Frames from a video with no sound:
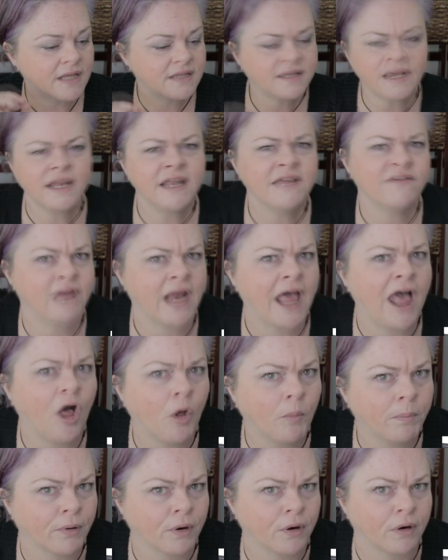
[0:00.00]
Doesn't even
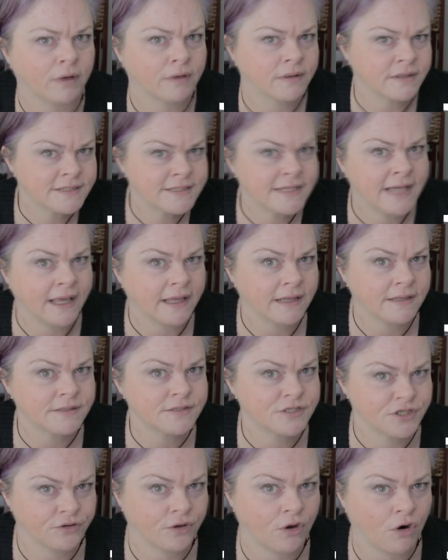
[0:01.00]
help her take
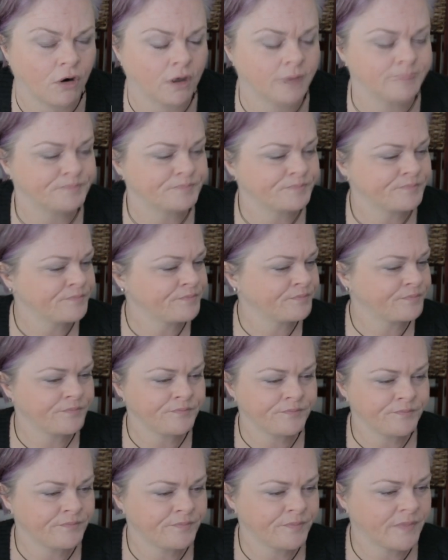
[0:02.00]
it to the car.
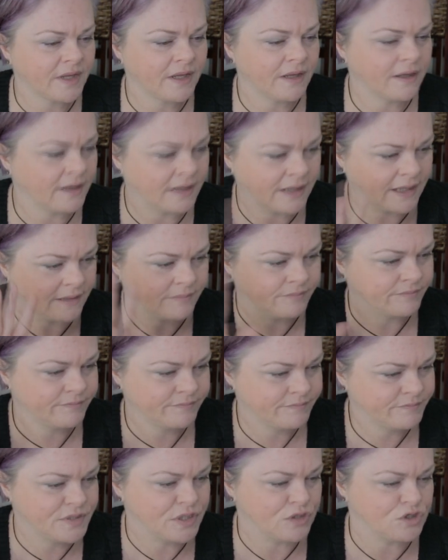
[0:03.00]
Again,
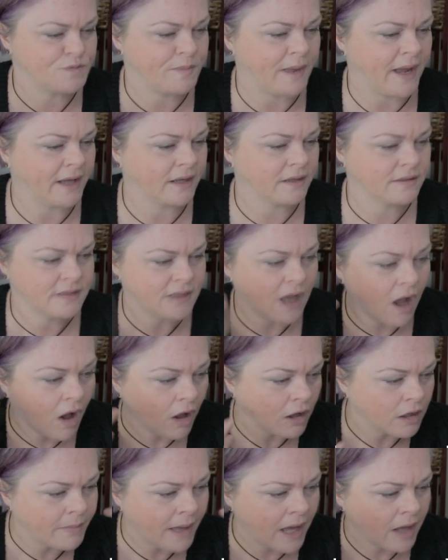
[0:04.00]
douchebag.
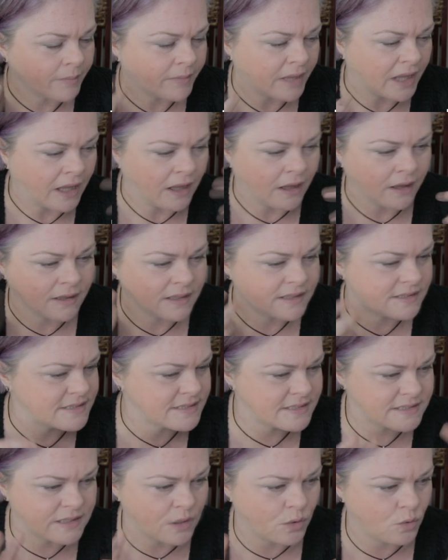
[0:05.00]
All about me.
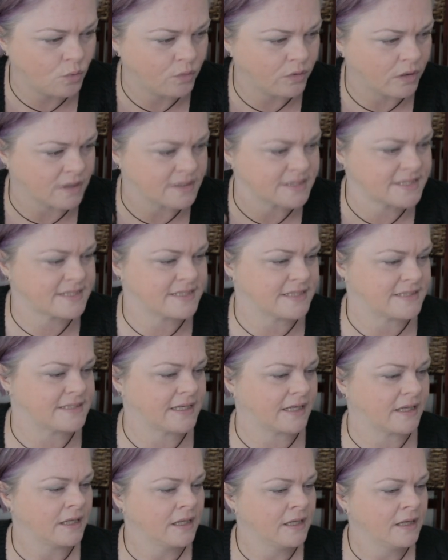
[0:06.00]
So
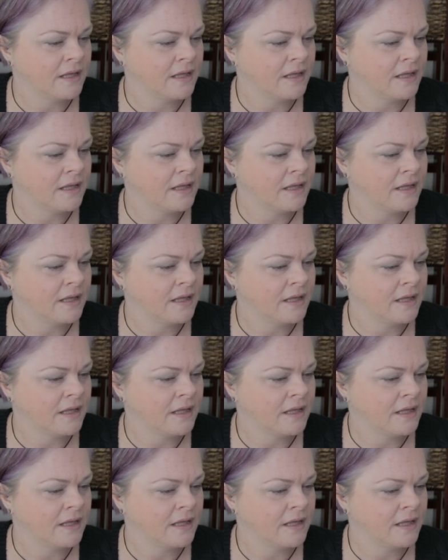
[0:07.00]
narcissistic.